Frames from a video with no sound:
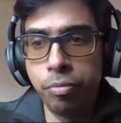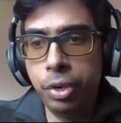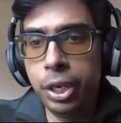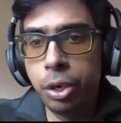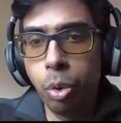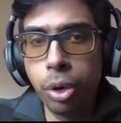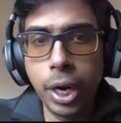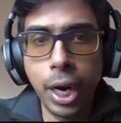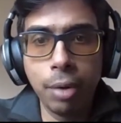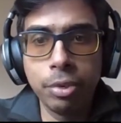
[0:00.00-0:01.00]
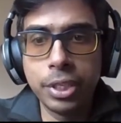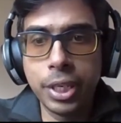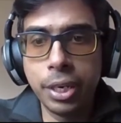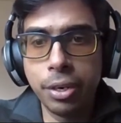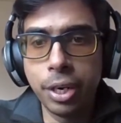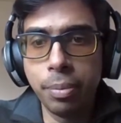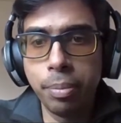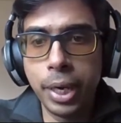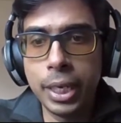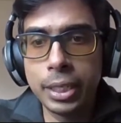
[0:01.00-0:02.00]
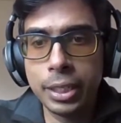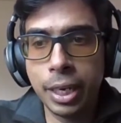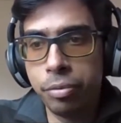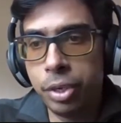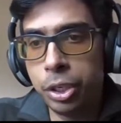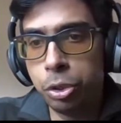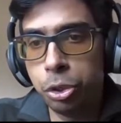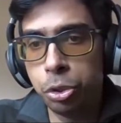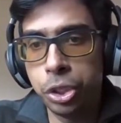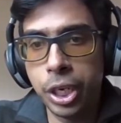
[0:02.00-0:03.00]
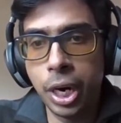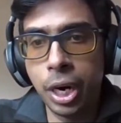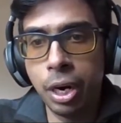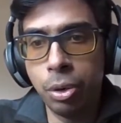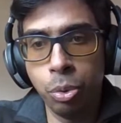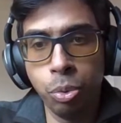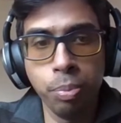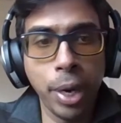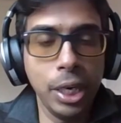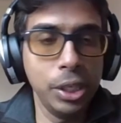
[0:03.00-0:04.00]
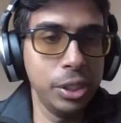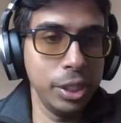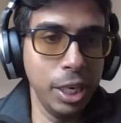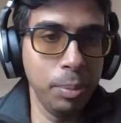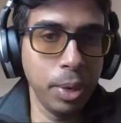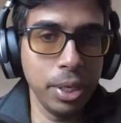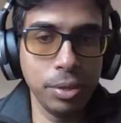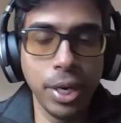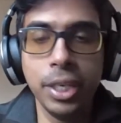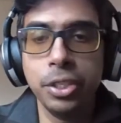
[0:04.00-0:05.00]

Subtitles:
we don't have a central place that we use to share or manage schema, right?